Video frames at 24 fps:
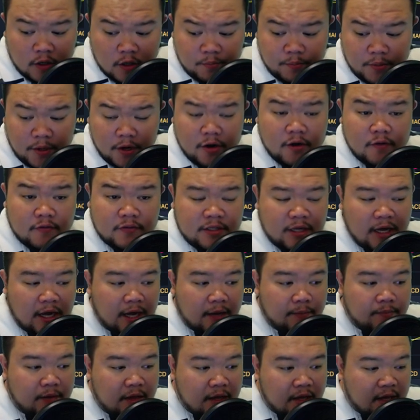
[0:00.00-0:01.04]
for a good period
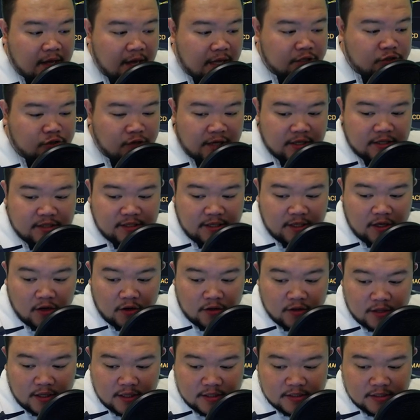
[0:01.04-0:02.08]
of time. As you can
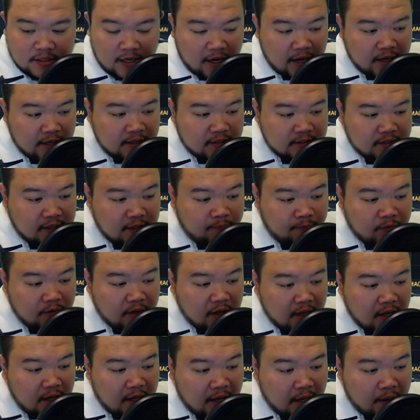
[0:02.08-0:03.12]
see on this side,
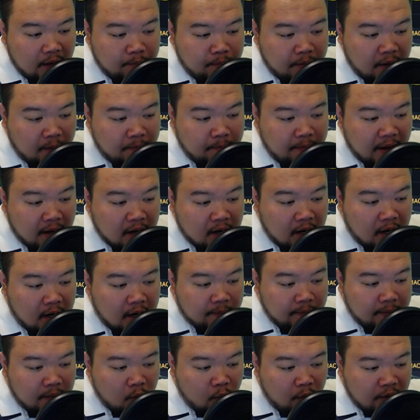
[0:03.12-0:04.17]
see, it popped
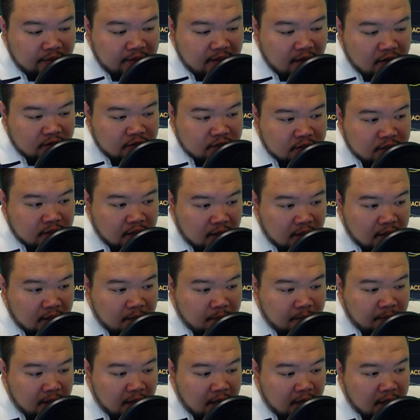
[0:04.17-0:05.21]
back up, it went down
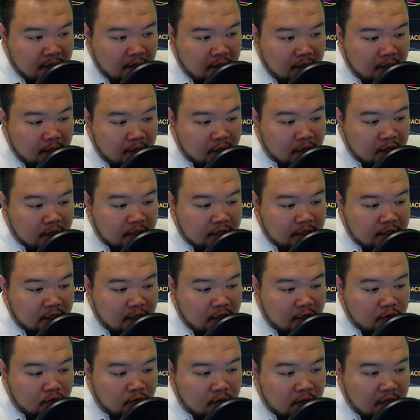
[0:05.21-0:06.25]
just a little bit, and it, it
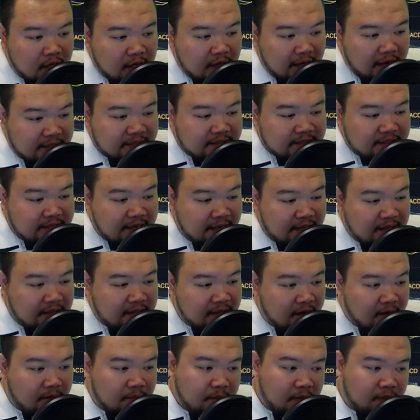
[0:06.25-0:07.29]
continued, it
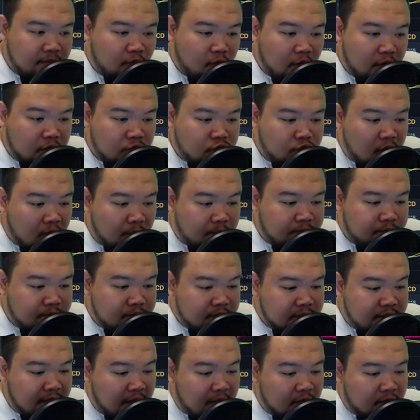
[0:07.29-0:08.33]
stayed there before it
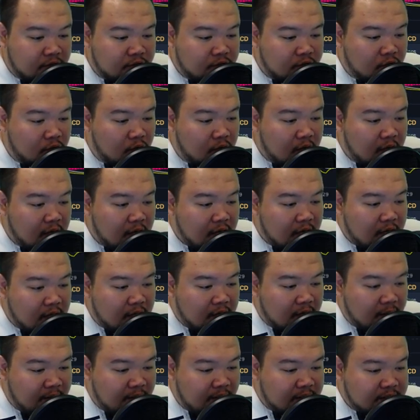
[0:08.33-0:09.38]
dropped down. So,
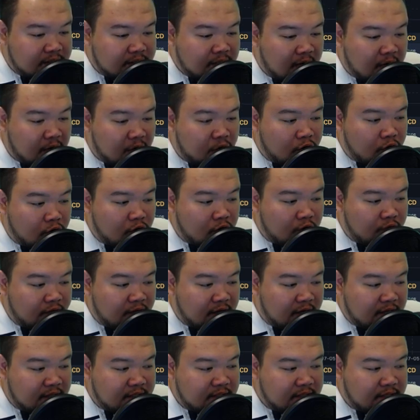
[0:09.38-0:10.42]
I mean, it's not
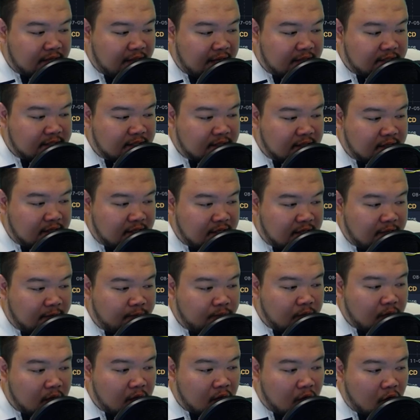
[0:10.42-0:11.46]
unheard of that it stays in
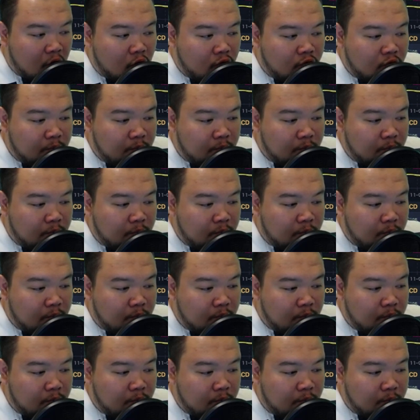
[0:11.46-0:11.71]
the